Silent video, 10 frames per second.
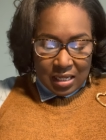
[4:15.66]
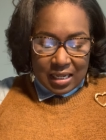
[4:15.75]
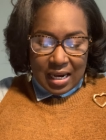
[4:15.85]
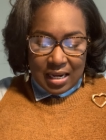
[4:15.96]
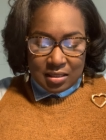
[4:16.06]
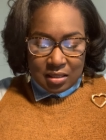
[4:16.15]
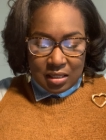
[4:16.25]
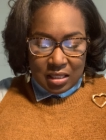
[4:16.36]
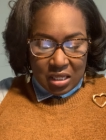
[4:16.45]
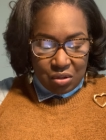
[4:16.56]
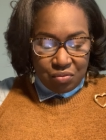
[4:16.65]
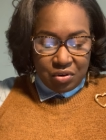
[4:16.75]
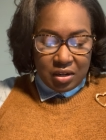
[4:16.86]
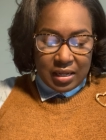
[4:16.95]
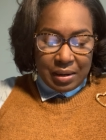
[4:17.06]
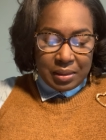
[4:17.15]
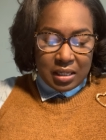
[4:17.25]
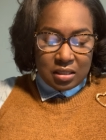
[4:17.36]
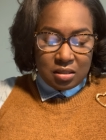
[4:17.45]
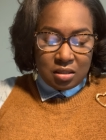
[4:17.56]
God, thank you for allowing
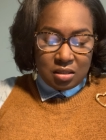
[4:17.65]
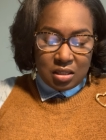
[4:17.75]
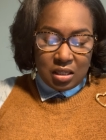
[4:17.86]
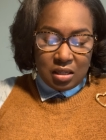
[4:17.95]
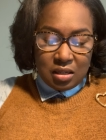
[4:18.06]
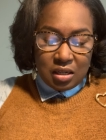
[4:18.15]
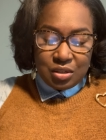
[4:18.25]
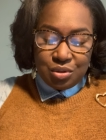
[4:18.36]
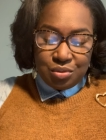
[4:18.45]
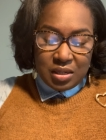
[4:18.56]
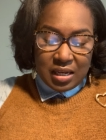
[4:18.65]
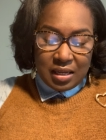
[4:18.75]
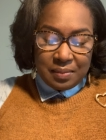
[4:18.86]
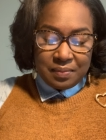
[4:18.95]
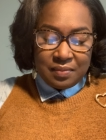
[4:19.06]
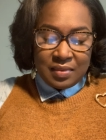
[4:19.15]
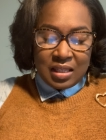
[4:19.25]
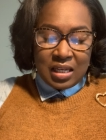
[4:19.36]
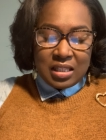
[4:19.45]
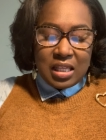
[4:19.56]
us to see a new day.
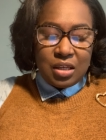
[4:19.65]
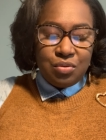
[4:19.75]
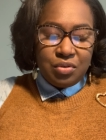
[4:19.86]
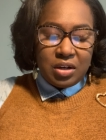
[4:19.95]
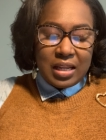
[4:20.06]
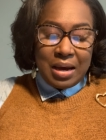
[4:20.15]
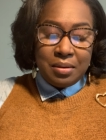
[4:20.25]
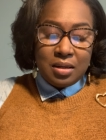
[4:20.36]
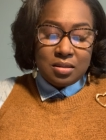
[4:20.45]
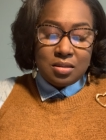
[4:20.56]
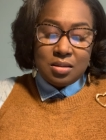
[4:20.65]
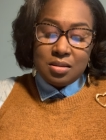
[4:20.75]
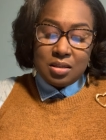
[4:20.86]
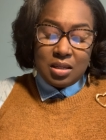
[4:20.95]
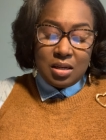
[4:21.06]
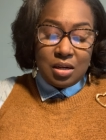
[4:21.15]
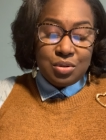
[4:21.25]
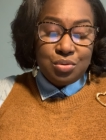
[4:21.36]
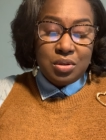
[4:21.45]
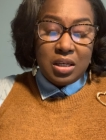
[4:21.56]
Thank you for allowing us to see a
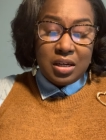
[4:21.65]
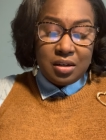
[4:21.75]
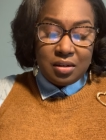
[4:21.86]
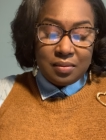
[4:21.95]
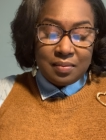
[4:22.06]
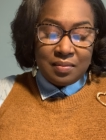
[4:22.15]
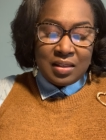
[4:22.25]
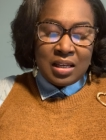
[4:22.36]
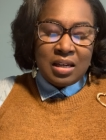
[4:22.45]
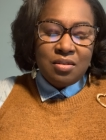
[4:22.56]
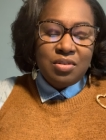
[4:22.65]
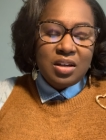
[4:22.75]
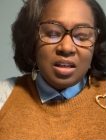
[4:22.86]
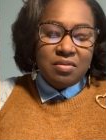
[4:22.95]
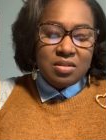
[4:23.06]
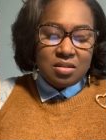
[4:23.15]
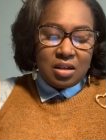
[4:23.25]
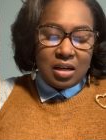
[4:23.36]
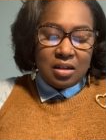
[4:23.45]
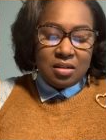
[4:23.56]
new year. Forgive us,
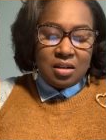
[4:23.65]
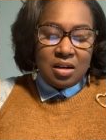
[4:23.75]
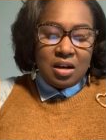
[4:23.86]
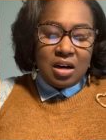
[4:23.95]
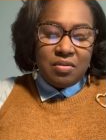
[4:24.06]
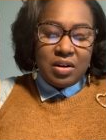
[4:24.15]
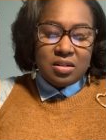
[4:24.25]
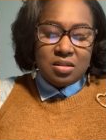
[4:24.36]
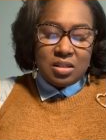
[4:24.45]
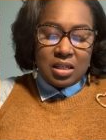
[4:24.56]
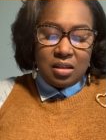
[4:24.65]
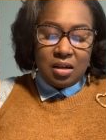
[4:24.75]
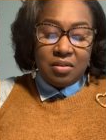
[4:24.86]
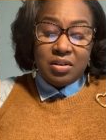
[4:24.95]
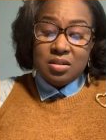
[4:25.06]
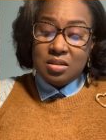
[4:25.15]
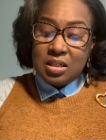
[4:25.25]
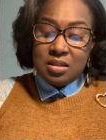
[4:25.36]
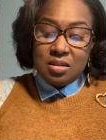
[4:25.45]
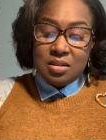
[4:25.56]
God, of our sin, of our
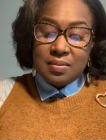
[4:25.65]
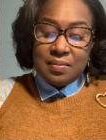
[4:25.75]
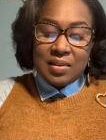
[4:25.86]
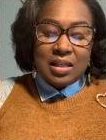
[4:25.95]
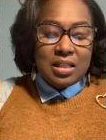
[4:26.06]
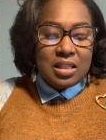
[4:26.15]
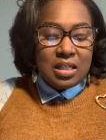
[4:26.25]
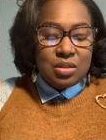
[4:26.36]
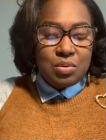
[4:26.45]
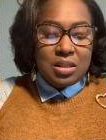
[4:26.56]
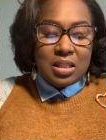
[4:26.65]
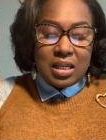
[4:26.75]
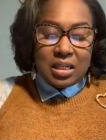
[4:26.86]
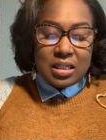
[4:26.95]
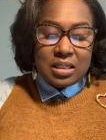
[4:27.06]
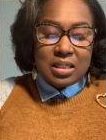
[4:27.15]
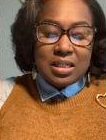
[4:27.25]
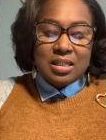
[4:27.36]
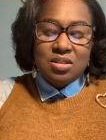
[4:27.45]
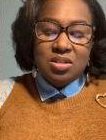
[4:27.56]
sins, the things we think,
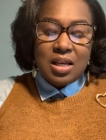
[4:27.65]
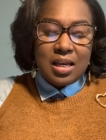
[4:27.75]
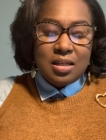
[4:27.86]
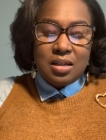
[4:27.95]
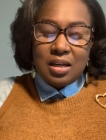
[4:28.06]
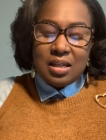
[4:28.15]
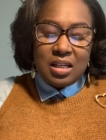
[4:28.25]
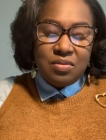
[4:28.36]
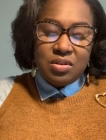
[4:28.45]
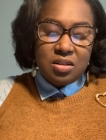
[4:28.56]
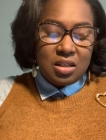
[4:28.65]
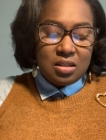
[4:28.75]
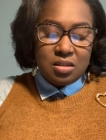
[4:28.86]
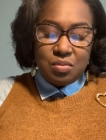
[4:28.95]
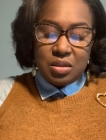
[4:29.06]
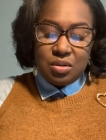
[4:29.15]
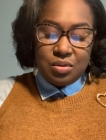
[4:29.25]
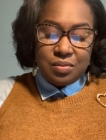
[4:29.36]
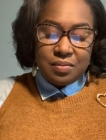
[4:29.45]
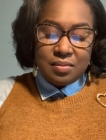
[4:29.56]
say, and even the things that we do.